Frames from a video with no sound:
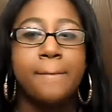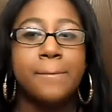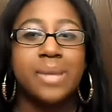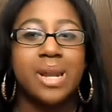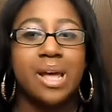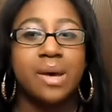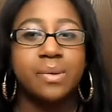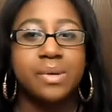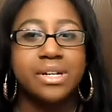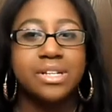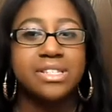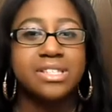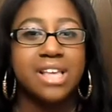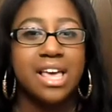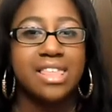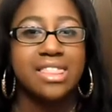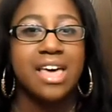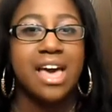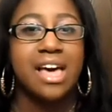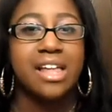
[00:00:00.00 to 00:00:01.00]
But I will
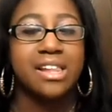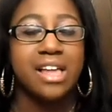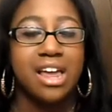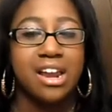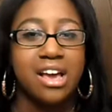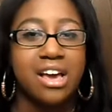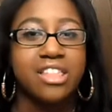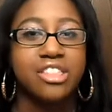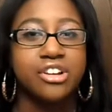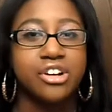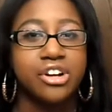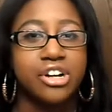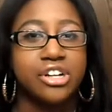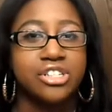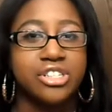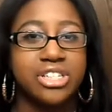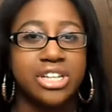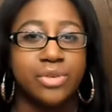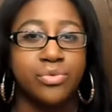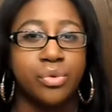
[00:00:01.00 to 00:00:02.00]
say that a lot of other
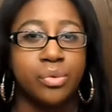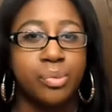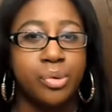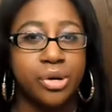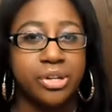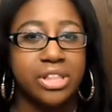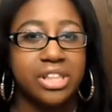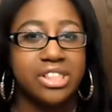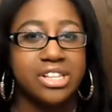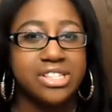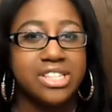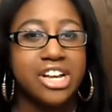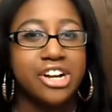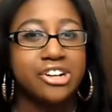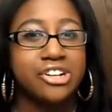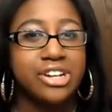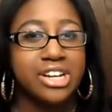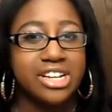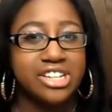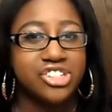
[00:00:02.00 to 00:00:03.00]
girls did report that this
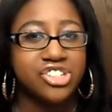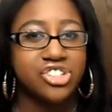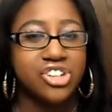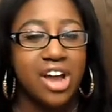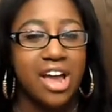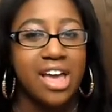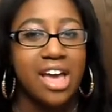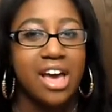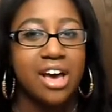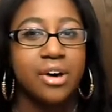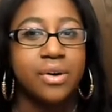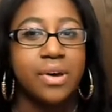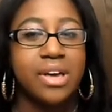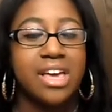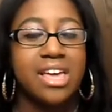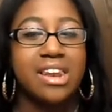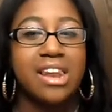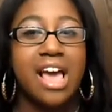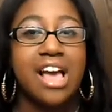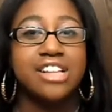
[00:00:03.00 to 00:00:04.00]
hair does dry
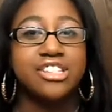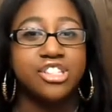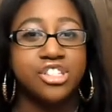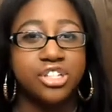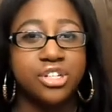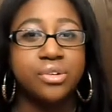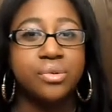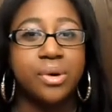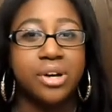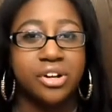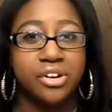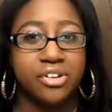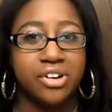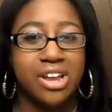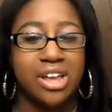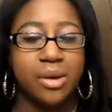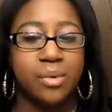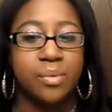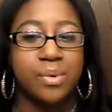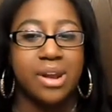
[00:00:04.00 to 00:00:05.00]
out, and I do
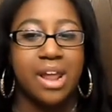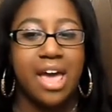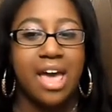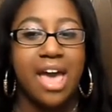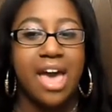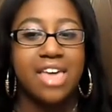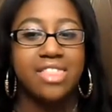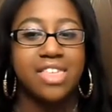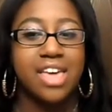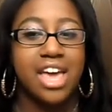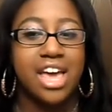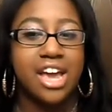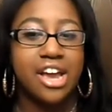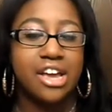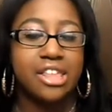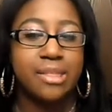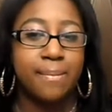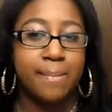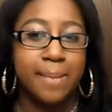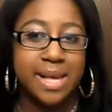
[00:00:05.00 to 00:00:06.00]
agree. When I had the
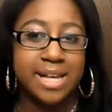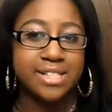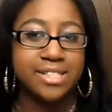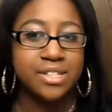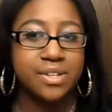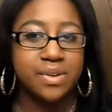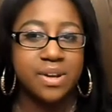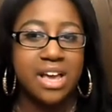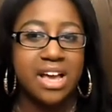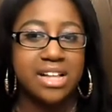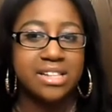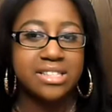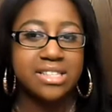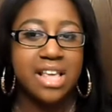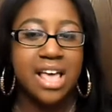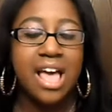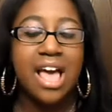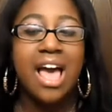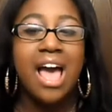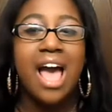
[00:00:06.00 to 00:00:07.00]
hair in the bantu
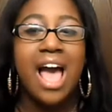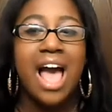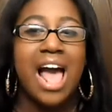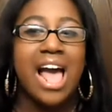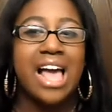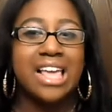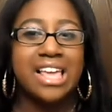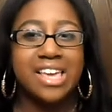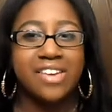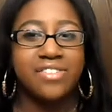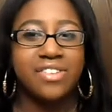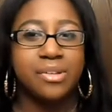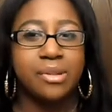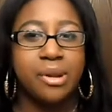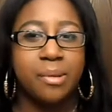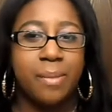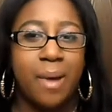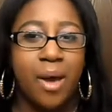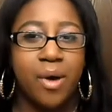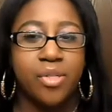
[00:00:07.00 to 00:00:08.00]
knots, I give
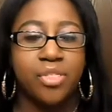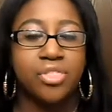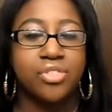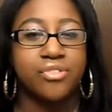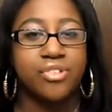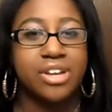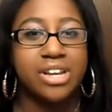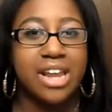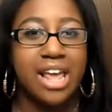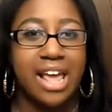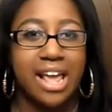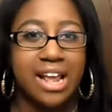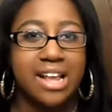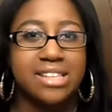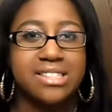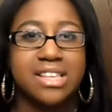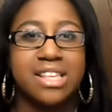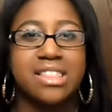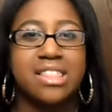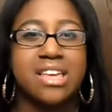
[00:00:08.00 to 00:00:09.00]
it about 3
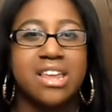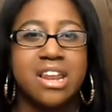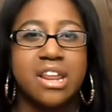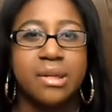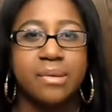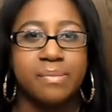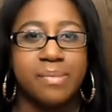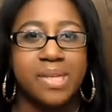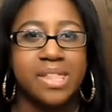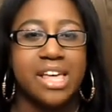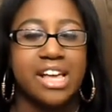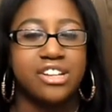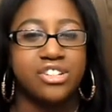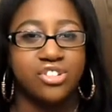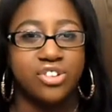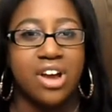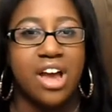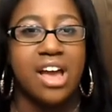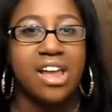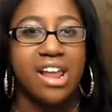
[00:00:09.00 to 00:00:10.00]
days and then it'd be
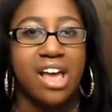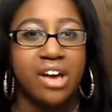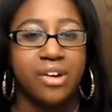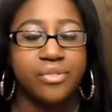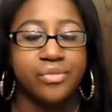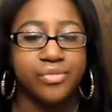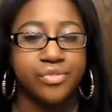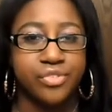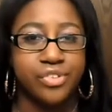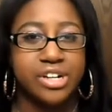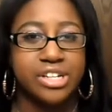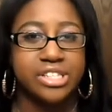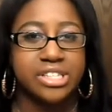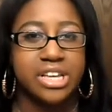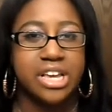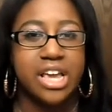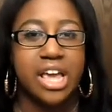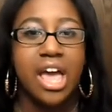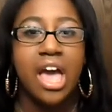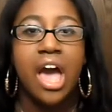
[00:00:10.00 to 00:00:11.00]
like dried out and
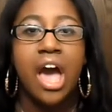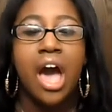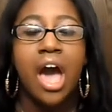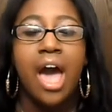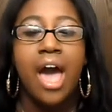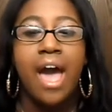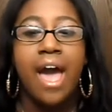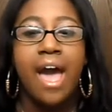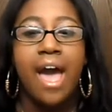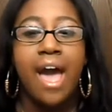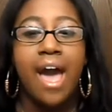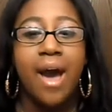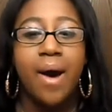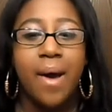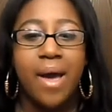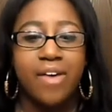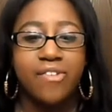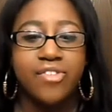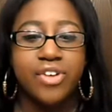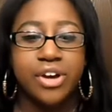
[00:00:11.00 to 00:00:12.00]
frizzy.
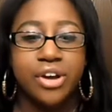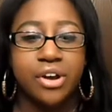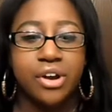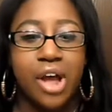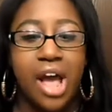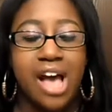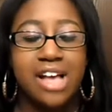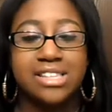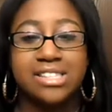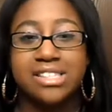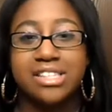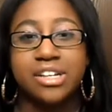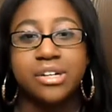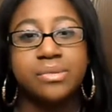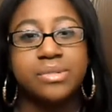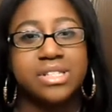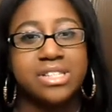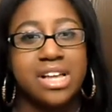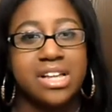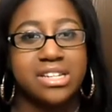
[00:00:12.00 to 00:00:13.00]
However, I
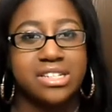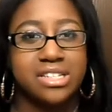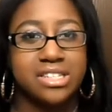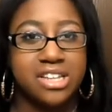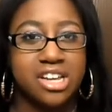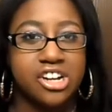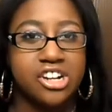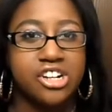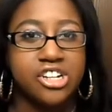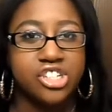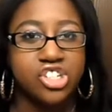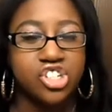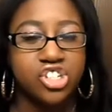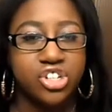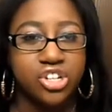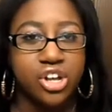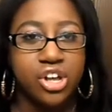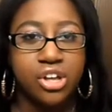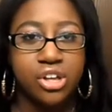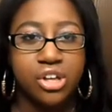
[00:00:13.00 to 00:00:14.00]
still was not
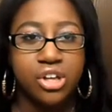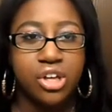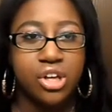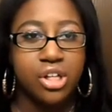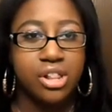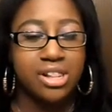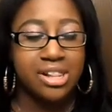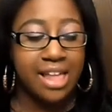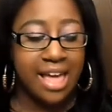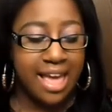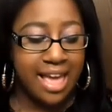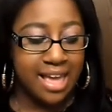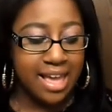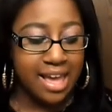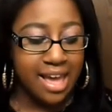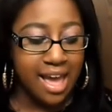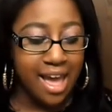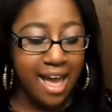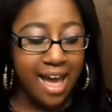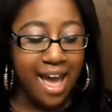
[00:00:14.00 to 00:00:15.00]
discouraged.
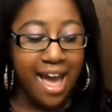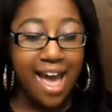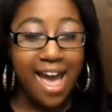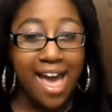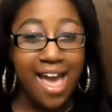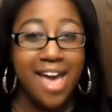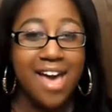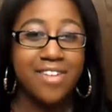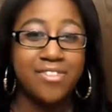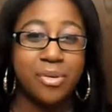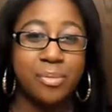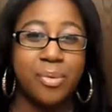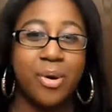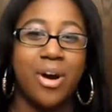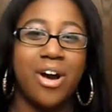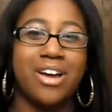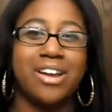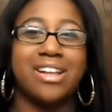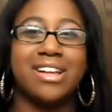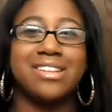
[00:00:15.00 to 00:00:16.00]
Like, I have a
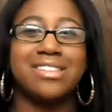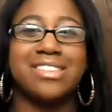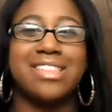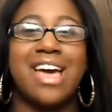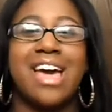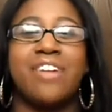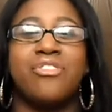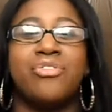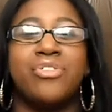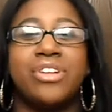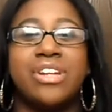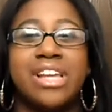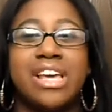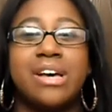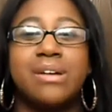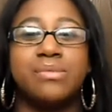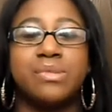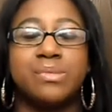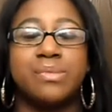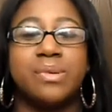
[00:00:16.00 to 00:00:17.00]
product that
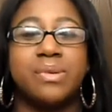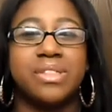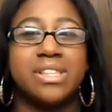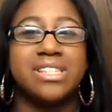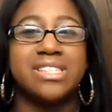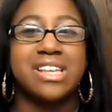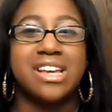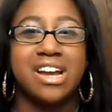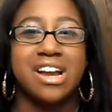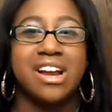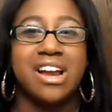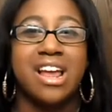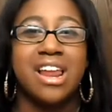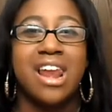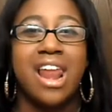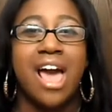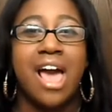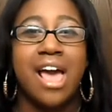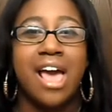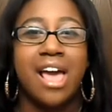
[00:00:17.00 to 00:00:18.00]
really helps me with this hair,
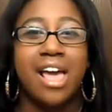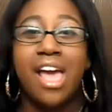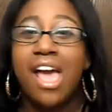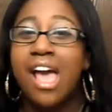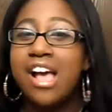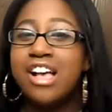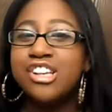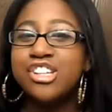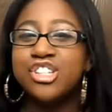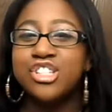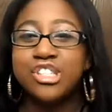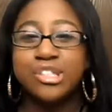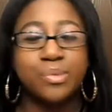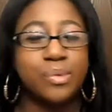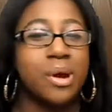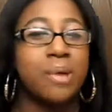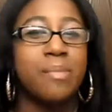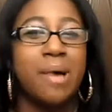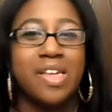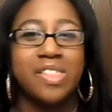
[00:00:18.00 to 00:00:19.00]
and I
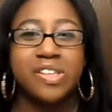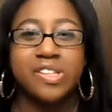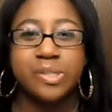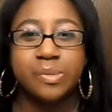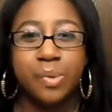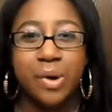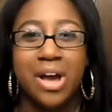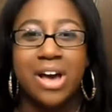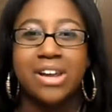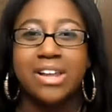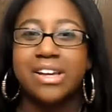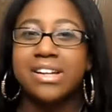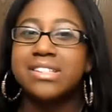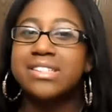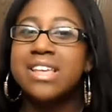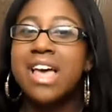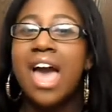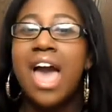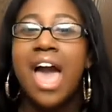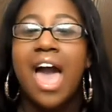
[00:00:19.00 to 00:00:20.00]
swear by this
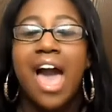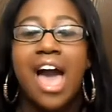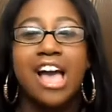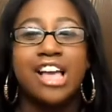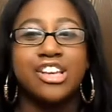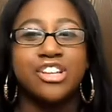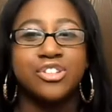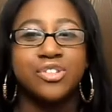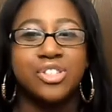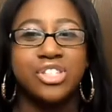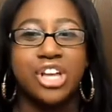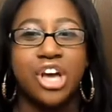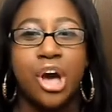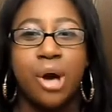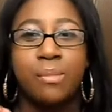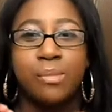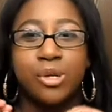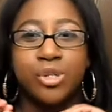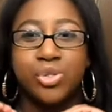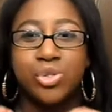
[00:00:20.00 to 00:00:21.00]
product. I used
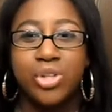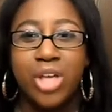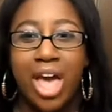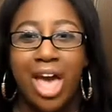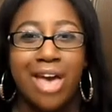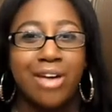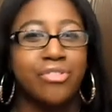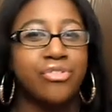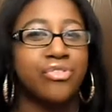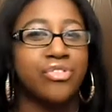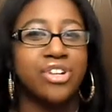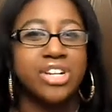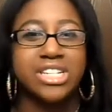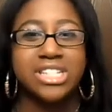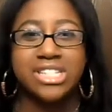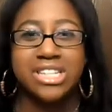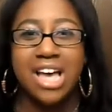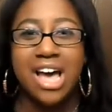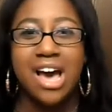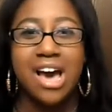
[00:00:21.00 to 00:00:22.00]
it almost
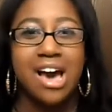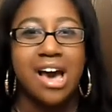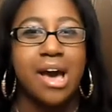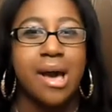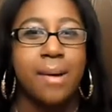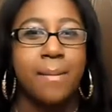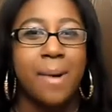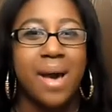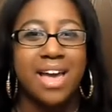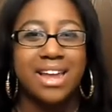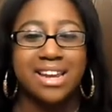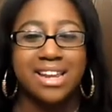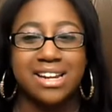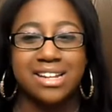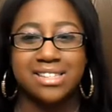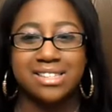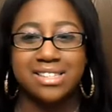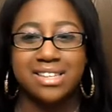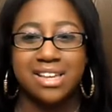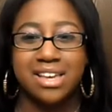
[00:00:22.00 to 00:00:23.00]
every time
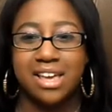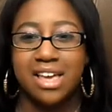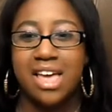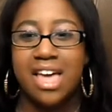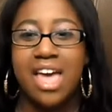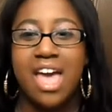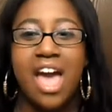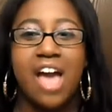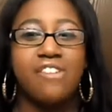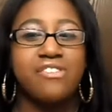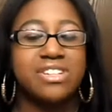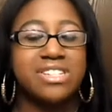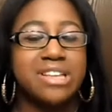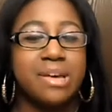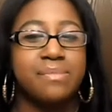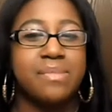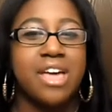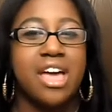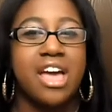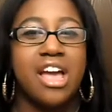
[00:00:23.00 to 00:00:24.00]
needed to. Every
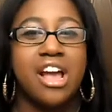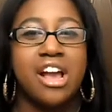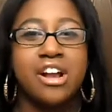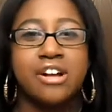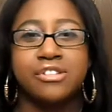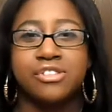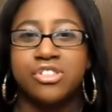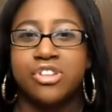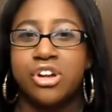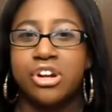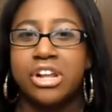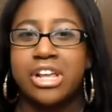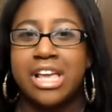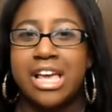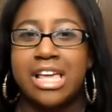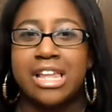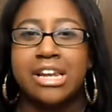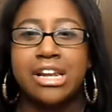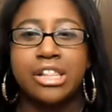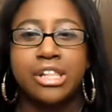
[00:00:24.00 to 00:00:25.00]
time the hair started
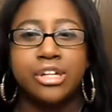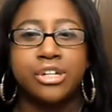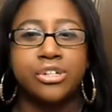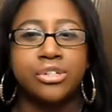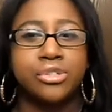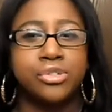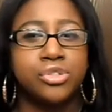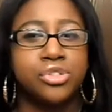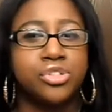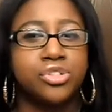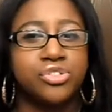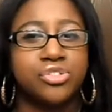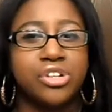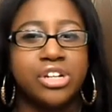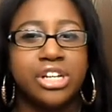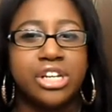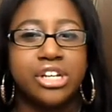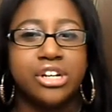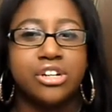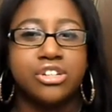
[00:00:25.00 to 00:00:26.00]
getting a little
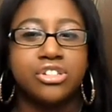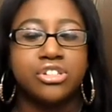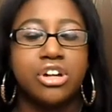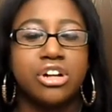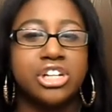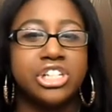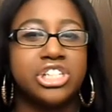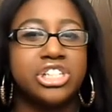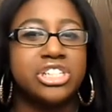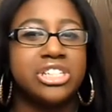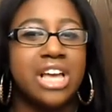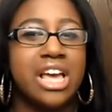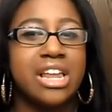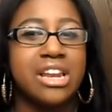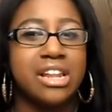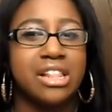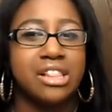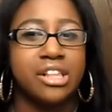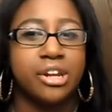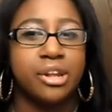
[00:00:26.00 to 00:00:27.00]
stringy or started
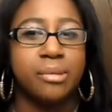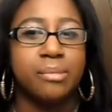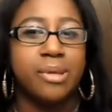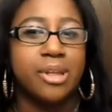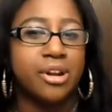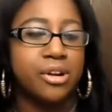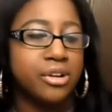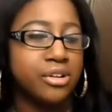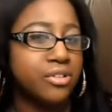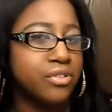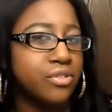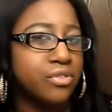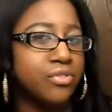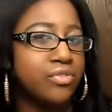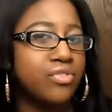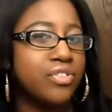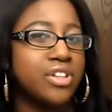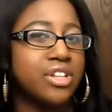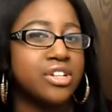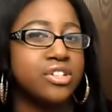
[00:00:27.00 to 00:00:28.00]
shedding a little bit or
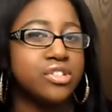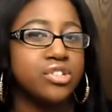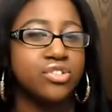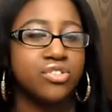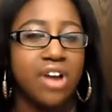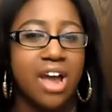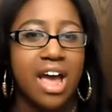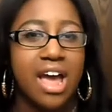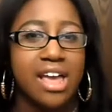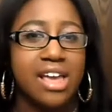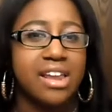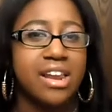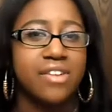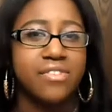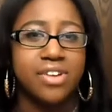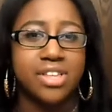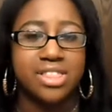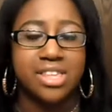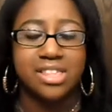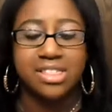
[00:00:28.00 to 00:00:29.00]
feeling dry and
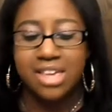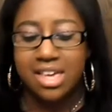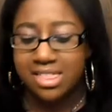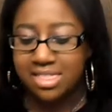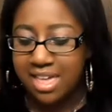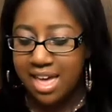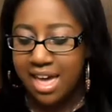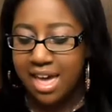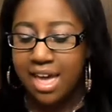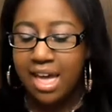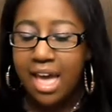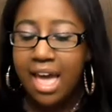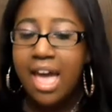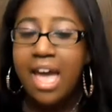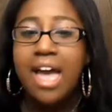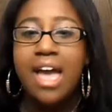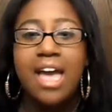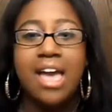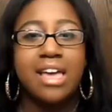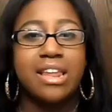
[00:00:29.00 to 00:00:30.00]
everything like that,
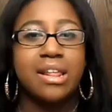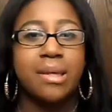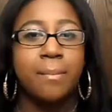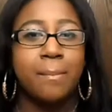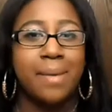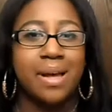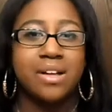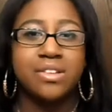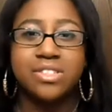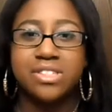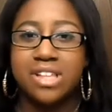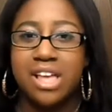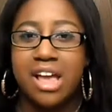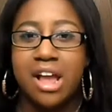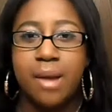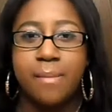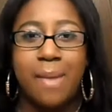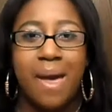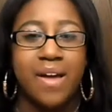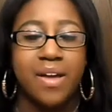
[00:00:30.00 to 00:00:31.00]
and it bounced the
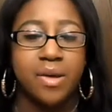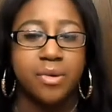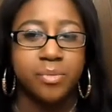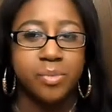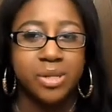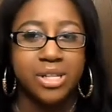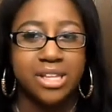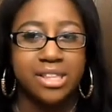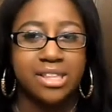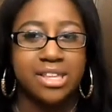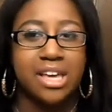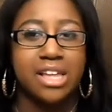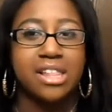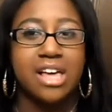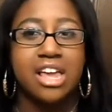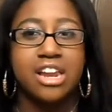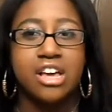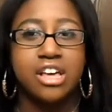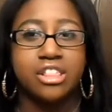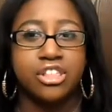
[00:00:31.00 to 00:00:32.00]
hair back completely. A
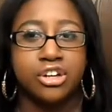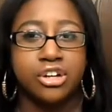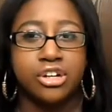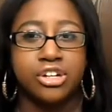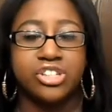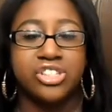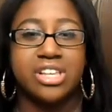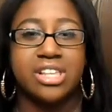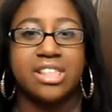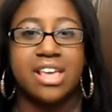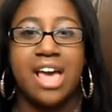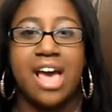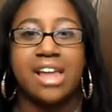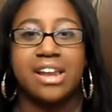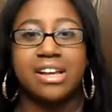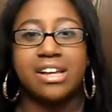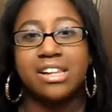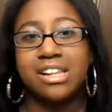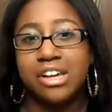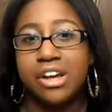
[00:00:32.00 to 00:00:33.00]
lot of other girls said they
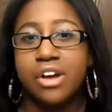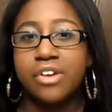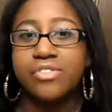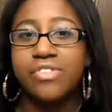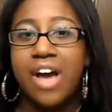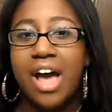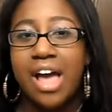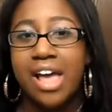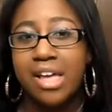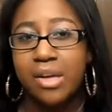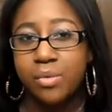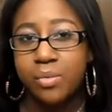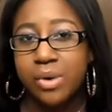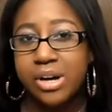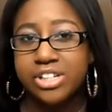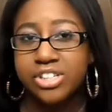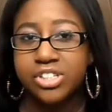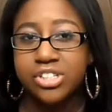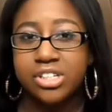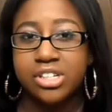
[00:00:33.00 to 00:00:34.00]
had to clarify
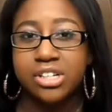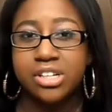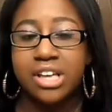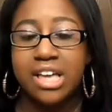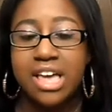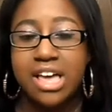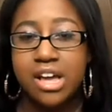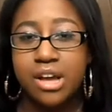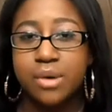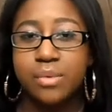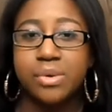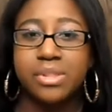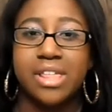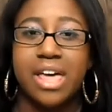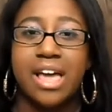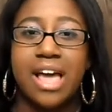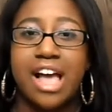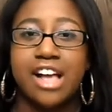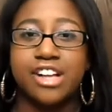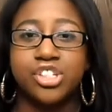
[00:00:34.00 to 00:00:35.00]
and wash the hair
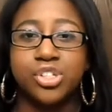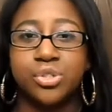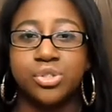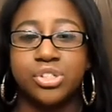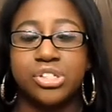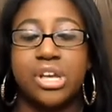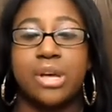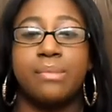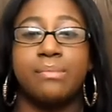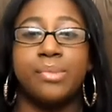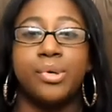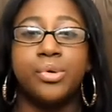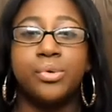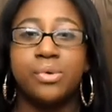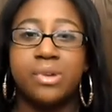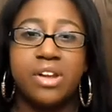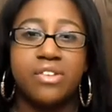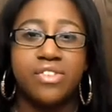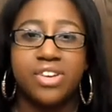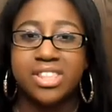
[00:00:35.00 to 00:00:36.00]
with like actual
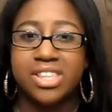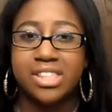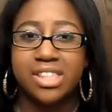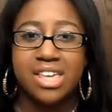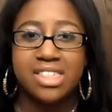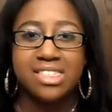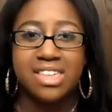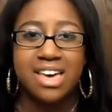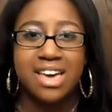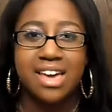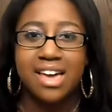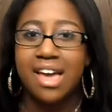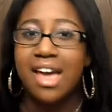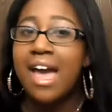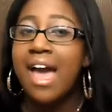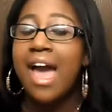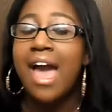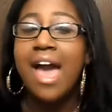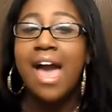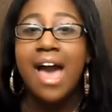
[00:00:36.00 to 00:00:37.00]
shampoo and everything like
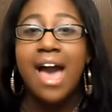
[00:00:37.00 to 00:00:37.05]
that.